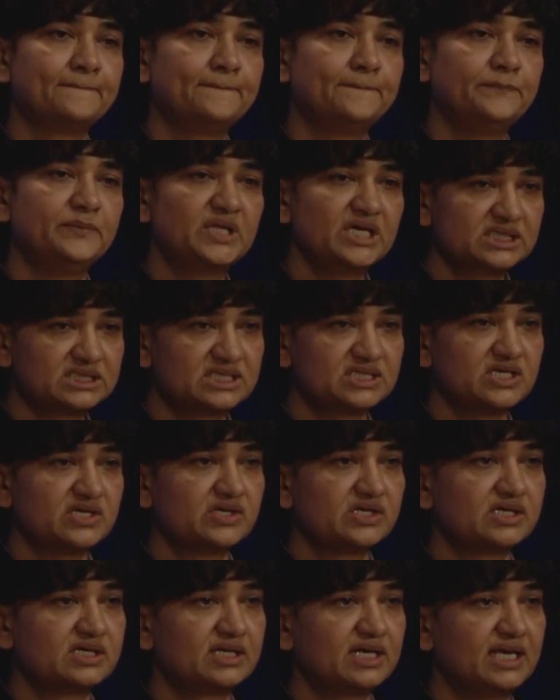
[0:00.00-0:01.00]
This
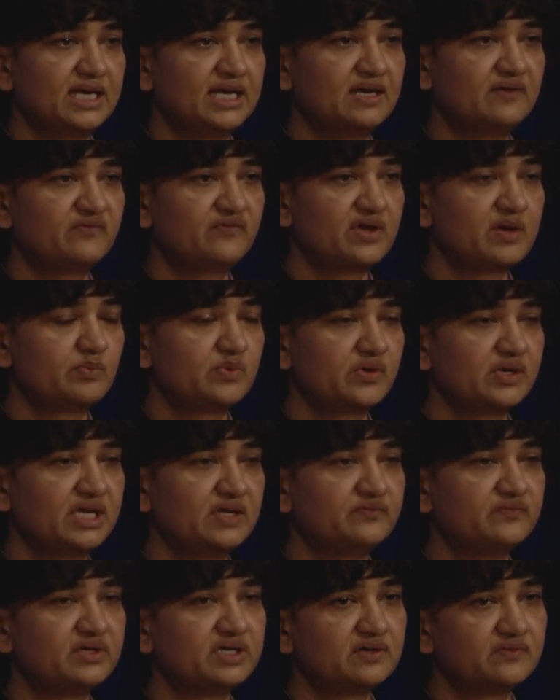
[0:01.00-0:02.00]
year, in February,
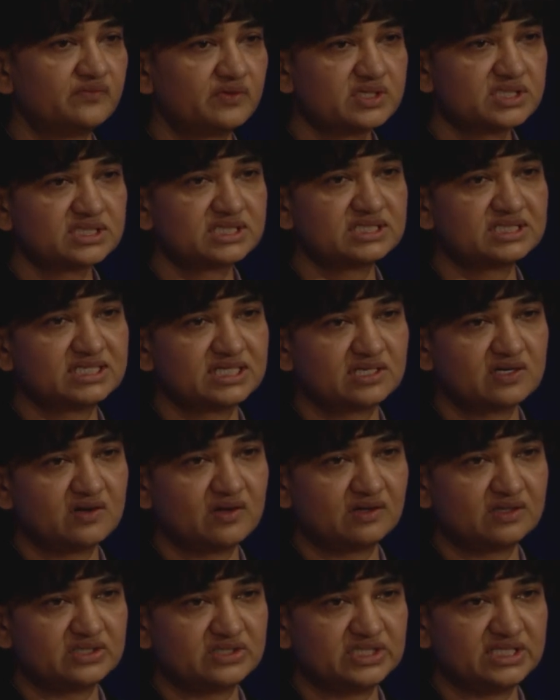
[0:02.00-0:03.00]
we reversed the
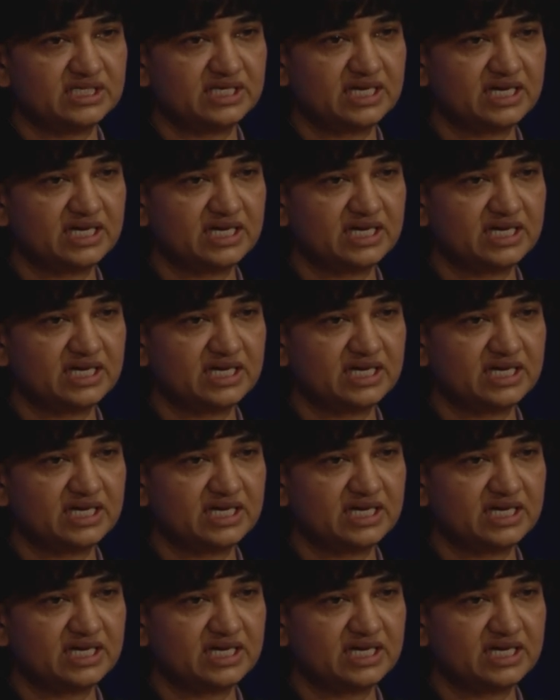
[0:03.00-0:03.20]
technology,